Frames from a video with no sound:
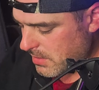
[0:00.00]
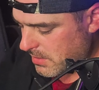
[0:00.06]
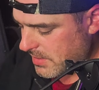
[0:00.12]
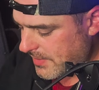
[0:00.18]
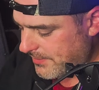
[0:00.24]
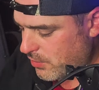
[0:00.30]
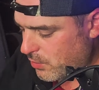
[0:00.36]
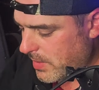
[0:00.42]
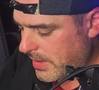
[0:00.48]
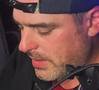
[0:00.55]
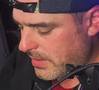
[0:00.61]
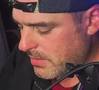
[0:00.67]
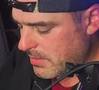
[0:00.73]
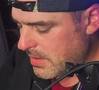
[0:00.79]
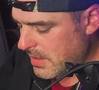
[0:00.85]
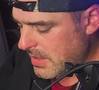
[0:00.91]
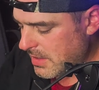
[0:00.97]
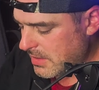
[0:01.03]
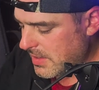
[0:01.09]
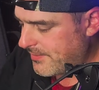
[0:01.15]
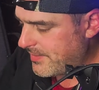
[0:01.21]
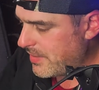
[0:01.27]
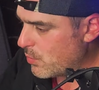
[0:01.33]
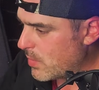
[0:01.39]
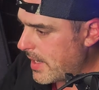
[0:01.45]
left to right,
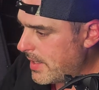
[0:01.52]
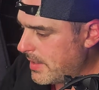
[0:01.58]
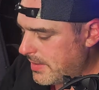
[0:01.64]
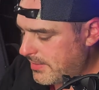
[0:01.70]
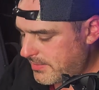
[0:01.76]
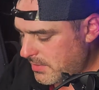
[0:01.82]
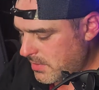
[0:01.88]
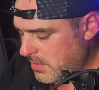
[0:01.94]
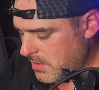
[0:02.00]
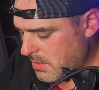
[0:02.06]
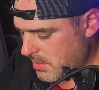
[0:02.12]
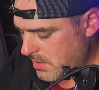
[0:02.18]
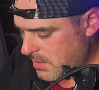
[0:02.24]
lefty righties.